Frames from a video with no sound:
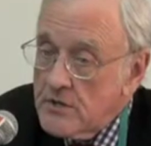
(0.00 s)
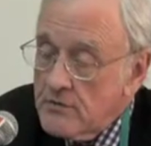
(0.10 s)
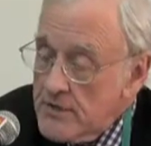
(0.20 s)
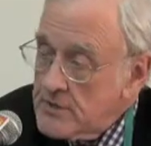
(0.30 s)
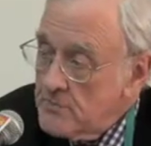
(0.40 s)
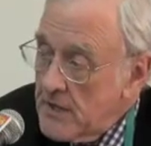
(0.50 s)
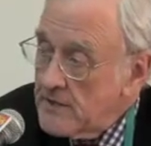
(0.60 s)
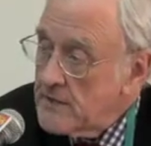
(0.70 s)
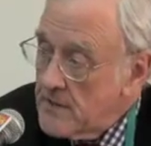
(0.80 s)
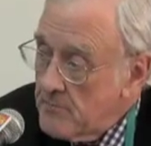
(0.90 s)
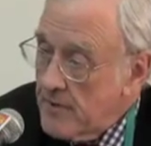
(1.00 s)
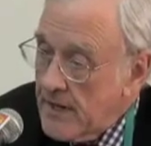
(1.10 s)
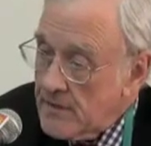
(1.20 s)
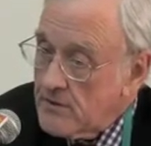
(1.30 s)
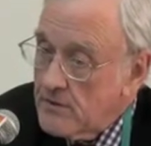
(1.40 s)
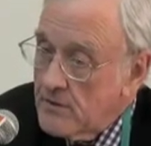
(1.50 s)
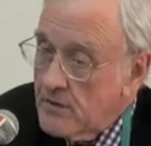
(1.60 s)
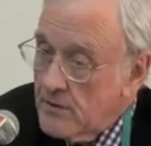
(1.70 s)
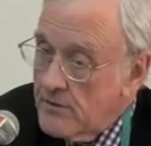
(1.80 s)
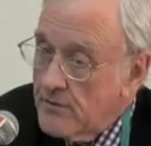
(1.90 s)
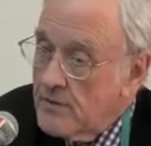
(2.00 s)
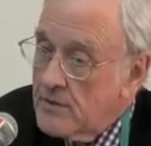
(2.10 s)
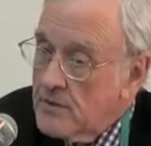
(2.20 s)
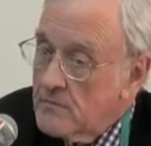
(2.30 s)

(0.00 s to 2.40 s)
to estimate the impact on